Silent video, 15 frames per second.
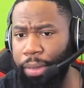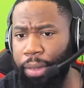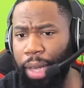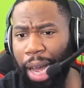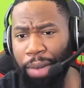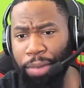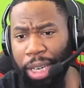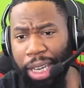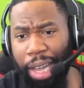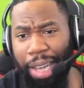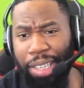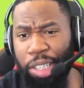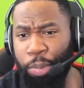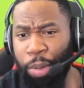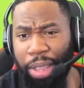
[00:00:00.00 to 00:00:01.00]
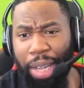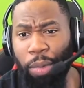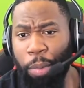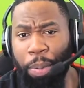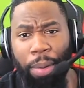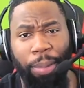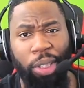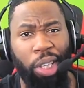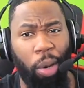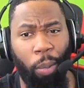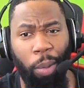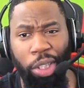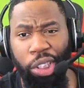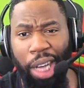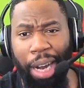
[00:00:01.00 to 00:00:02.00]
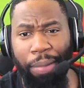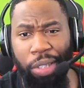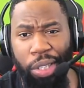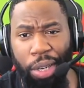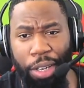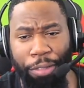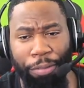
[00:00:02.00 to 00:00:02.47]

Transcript: I really, I just think we're pretty much going to one-shot every turn.